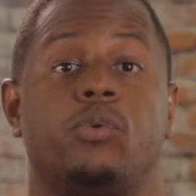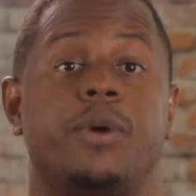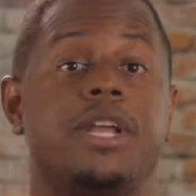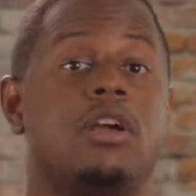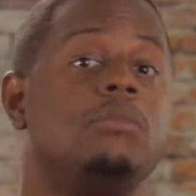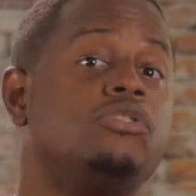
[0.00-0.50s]

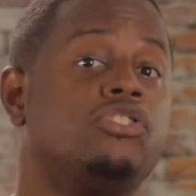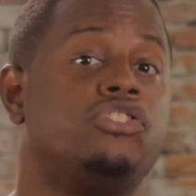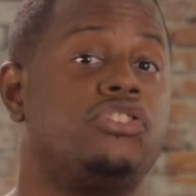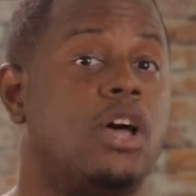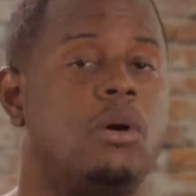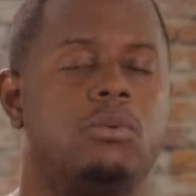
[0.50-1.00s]
When it comes to
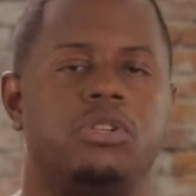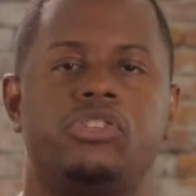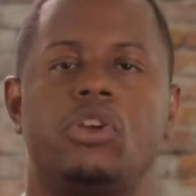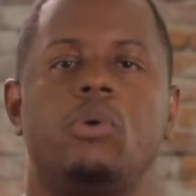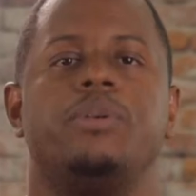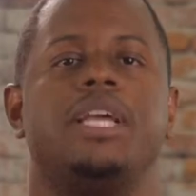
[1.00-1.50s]
sound,
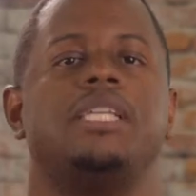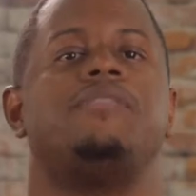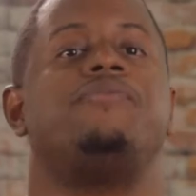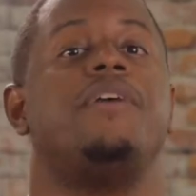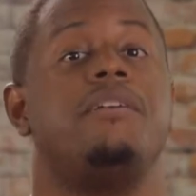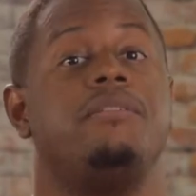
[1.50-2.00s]
sound is
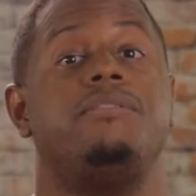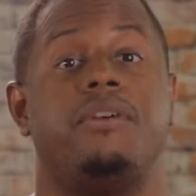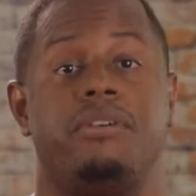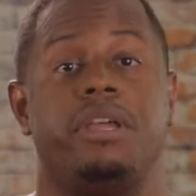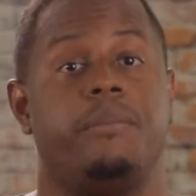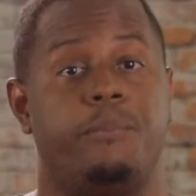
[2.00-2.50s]
very,
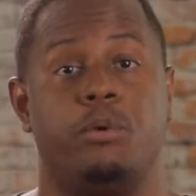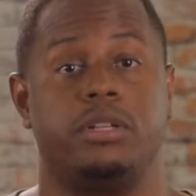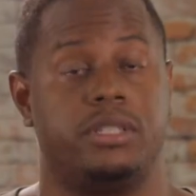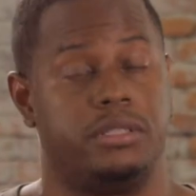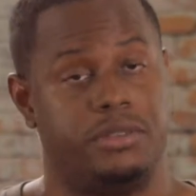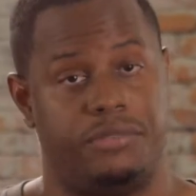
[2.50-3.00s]
very
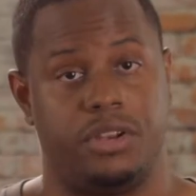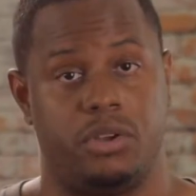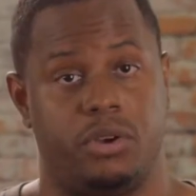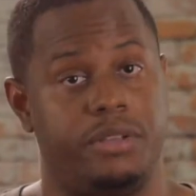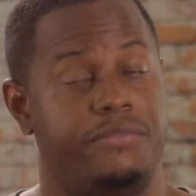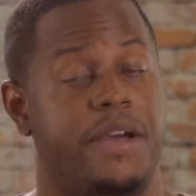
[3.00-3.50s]
important to
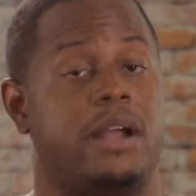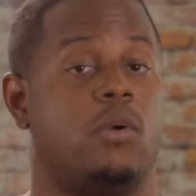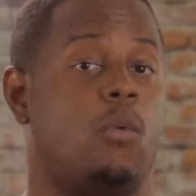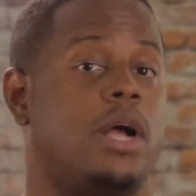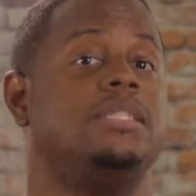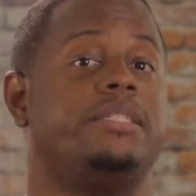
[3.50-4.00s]
video. In fact,
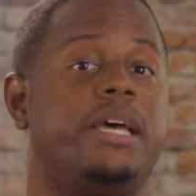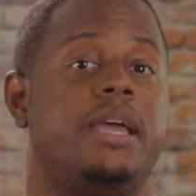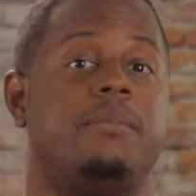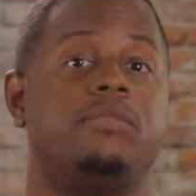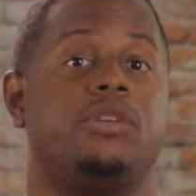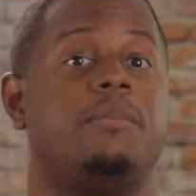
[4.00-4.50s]
one
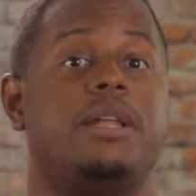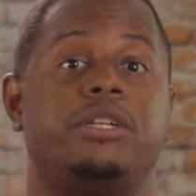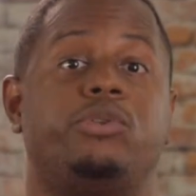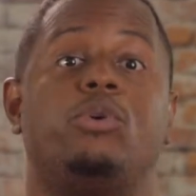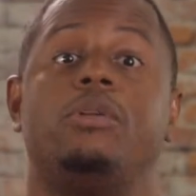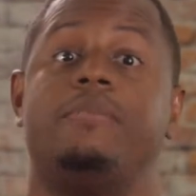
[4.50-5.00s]
time somebody
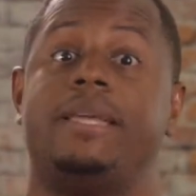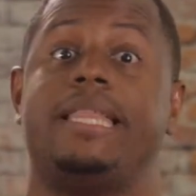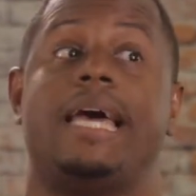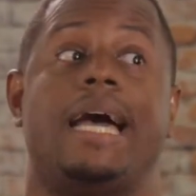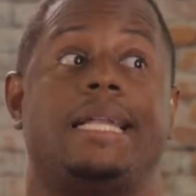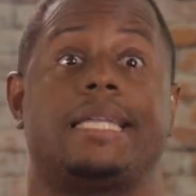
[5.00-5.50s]
told me
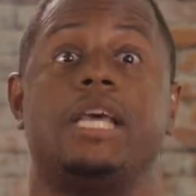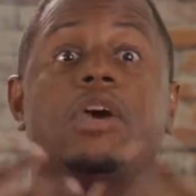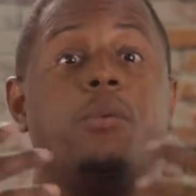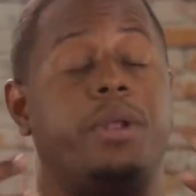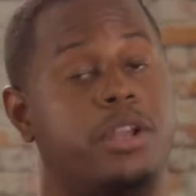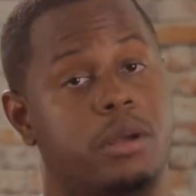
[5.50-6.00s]
that
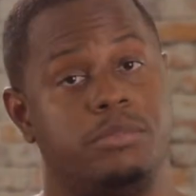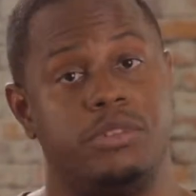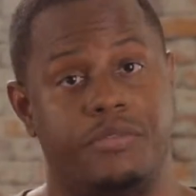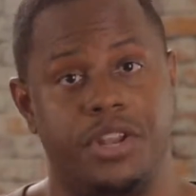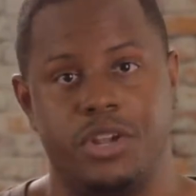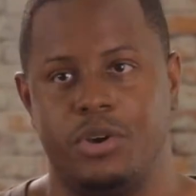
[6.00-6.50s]
when it comes to
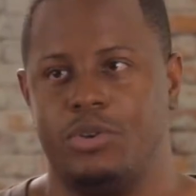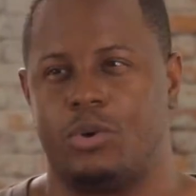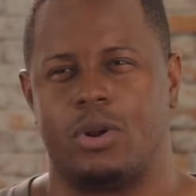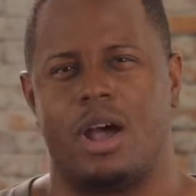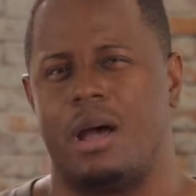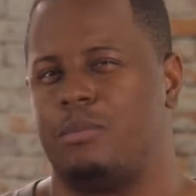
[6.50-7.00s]
video, you
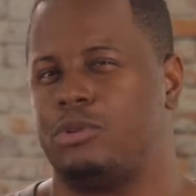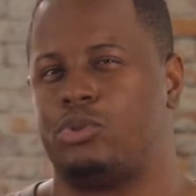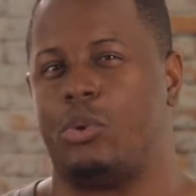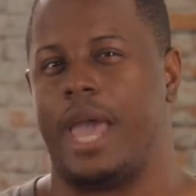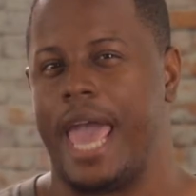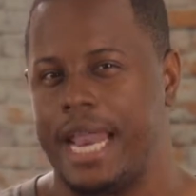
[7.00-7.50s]
could almost
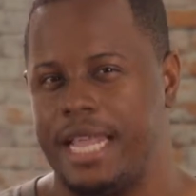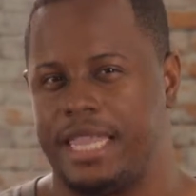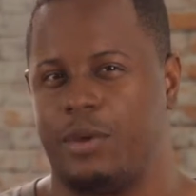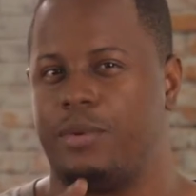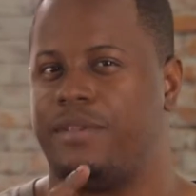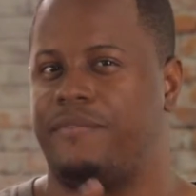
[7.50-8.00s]
do
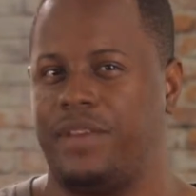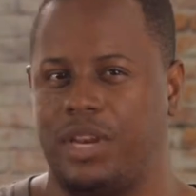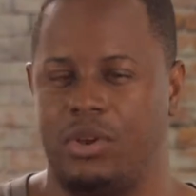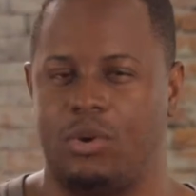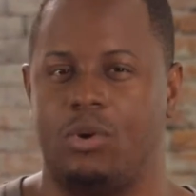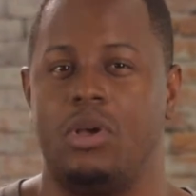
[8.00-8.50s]
anything with the
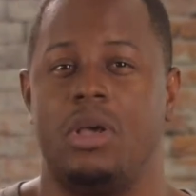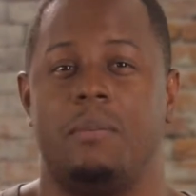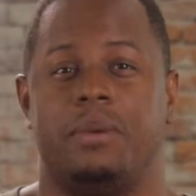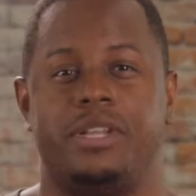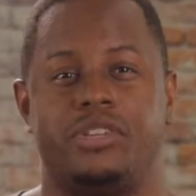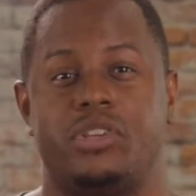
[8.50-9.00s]
video,
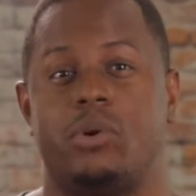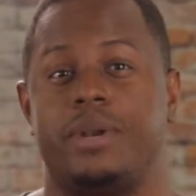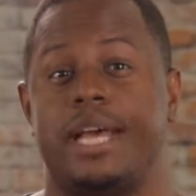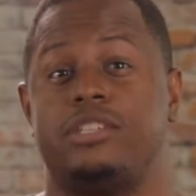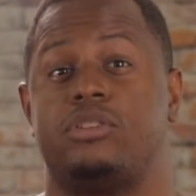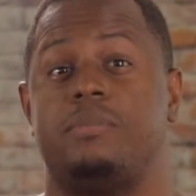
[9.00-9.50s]
but the sound
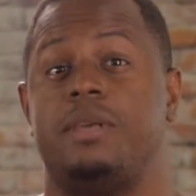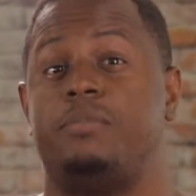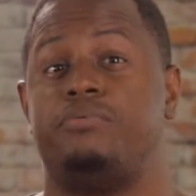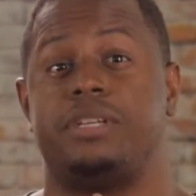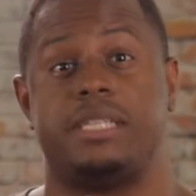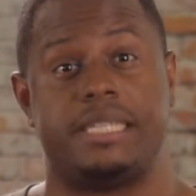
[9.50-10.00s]
has to be
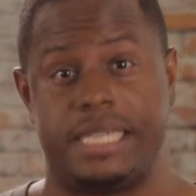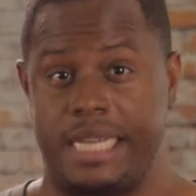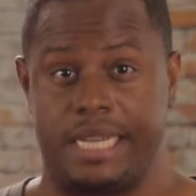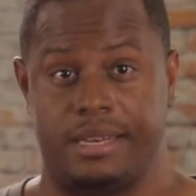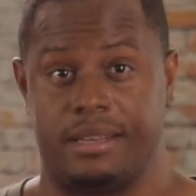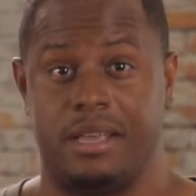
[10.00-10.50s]

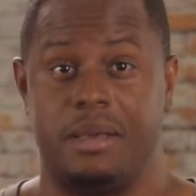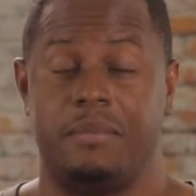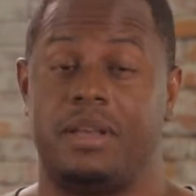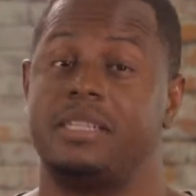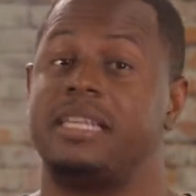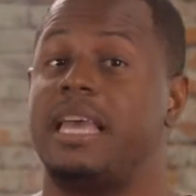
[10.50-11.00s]
pristine.
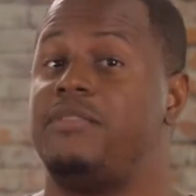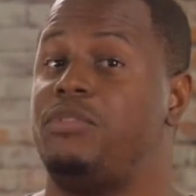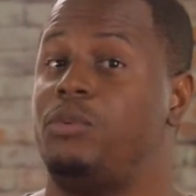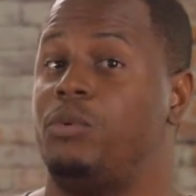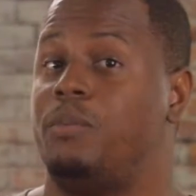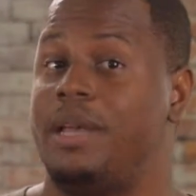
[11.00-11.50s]
Because if
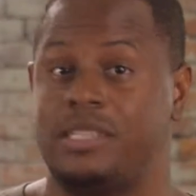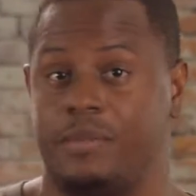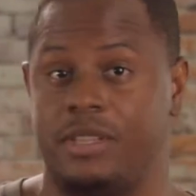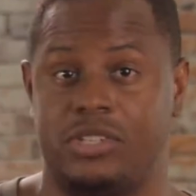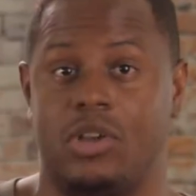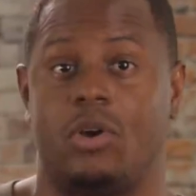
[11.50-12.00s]
you mess up
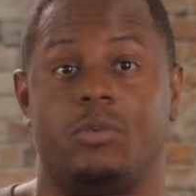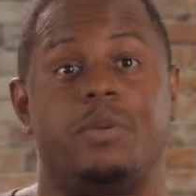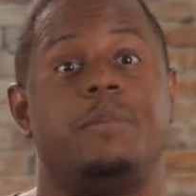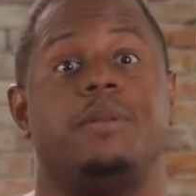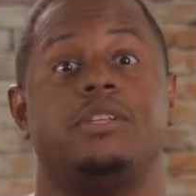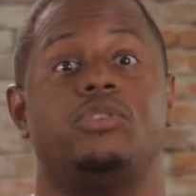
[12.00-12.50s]
the sound,
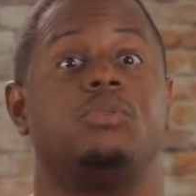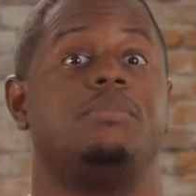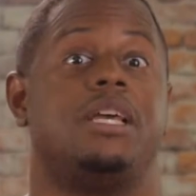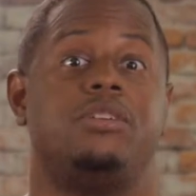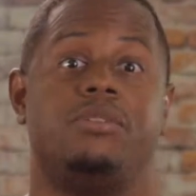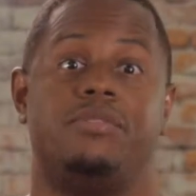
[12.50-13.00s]
people assume
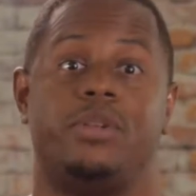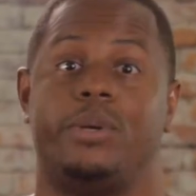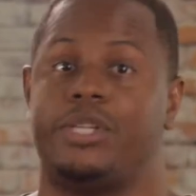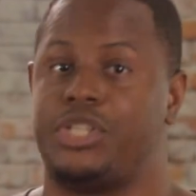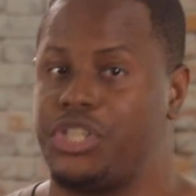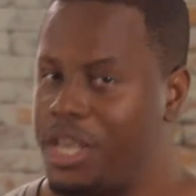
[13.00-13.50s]
that your video
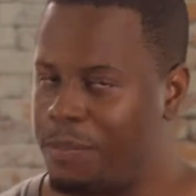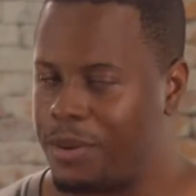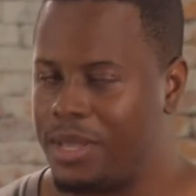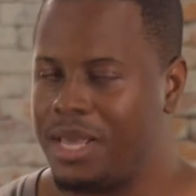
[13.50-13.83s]
is cheap.